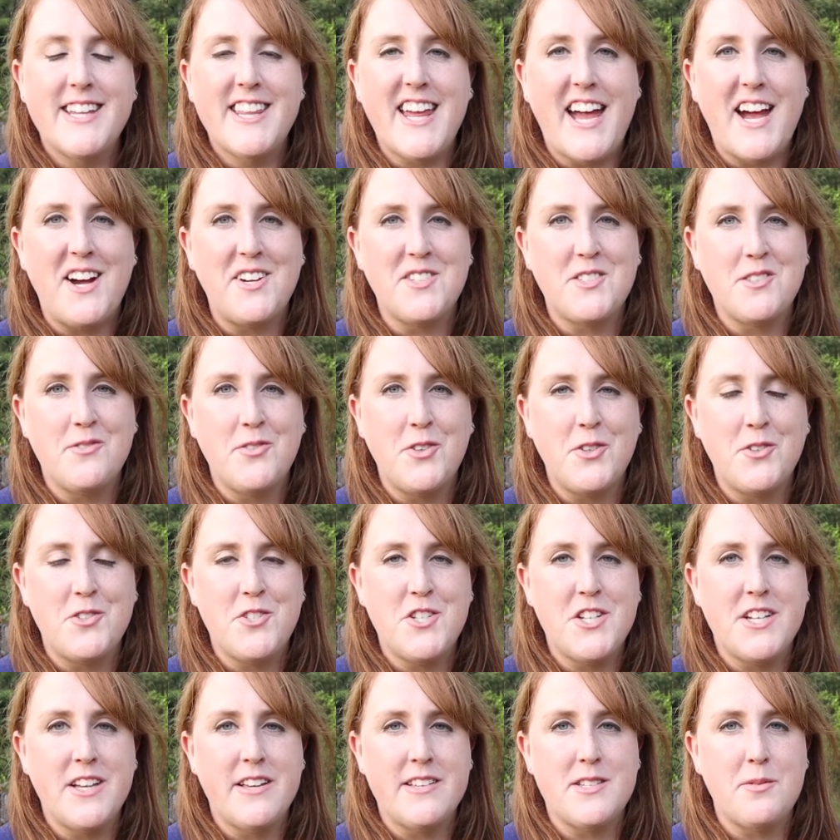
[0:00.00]
the House of
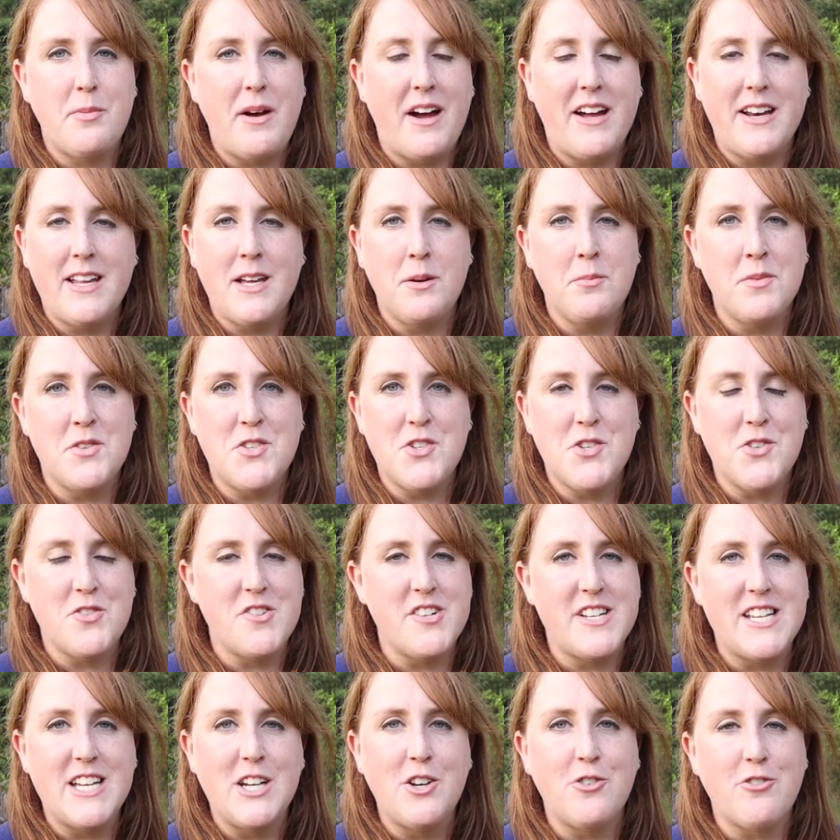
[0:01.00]
Gucci is about
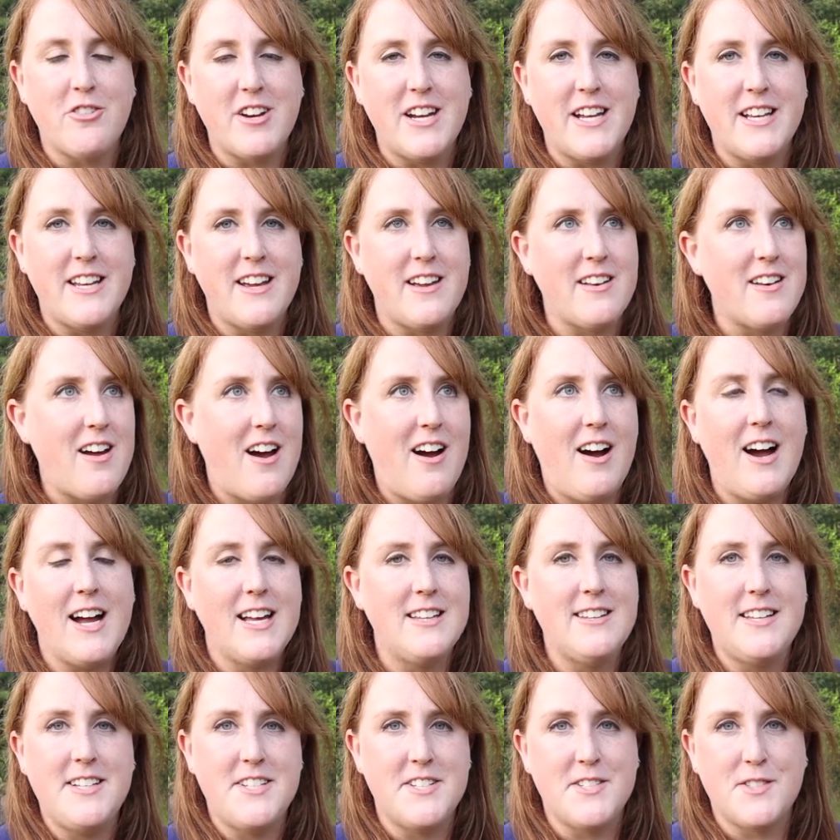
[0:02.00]
immaturity, greed, and
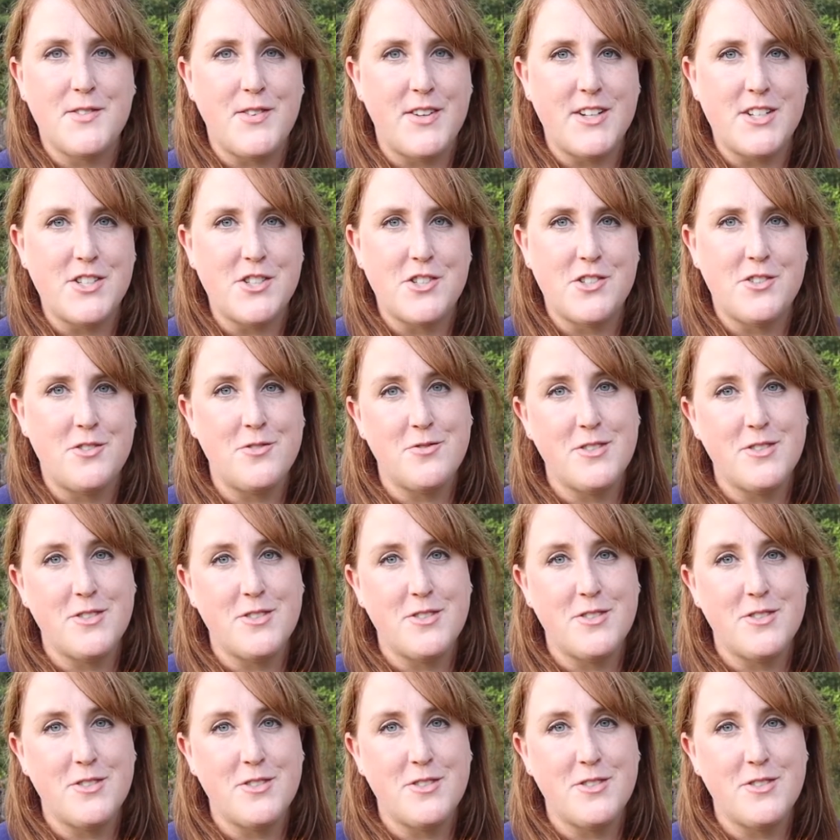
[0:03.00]
highly dysfunctional